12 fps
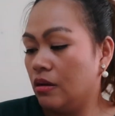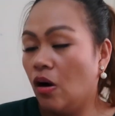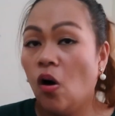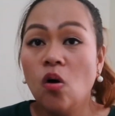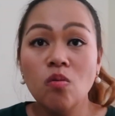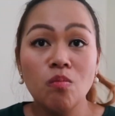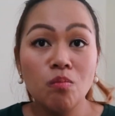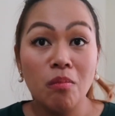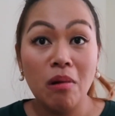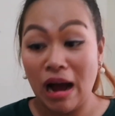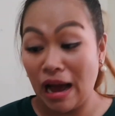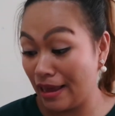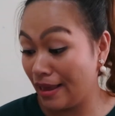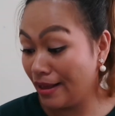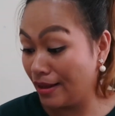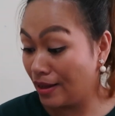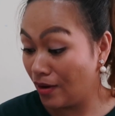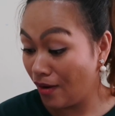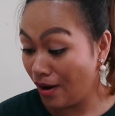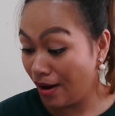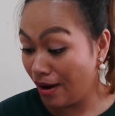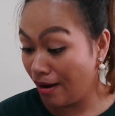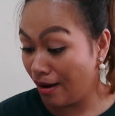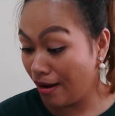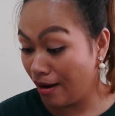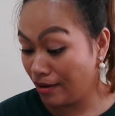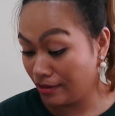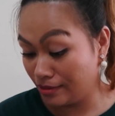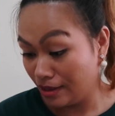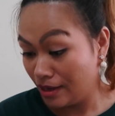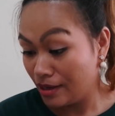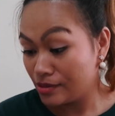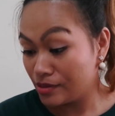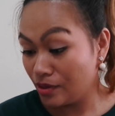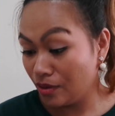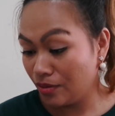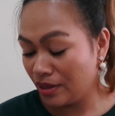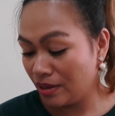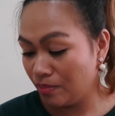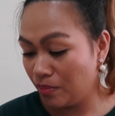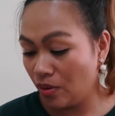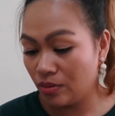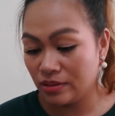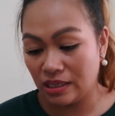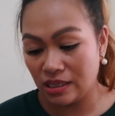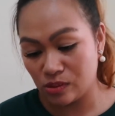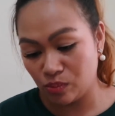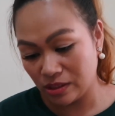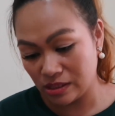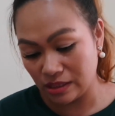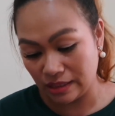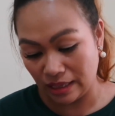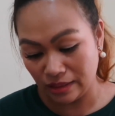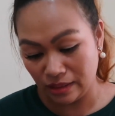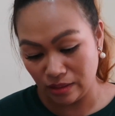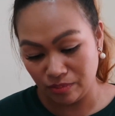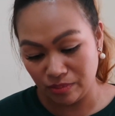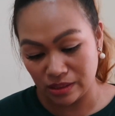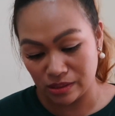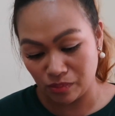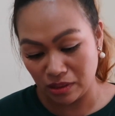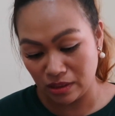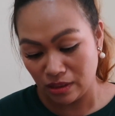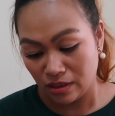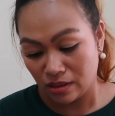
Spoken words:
Oh my God! So he bought this. What's the title of this one?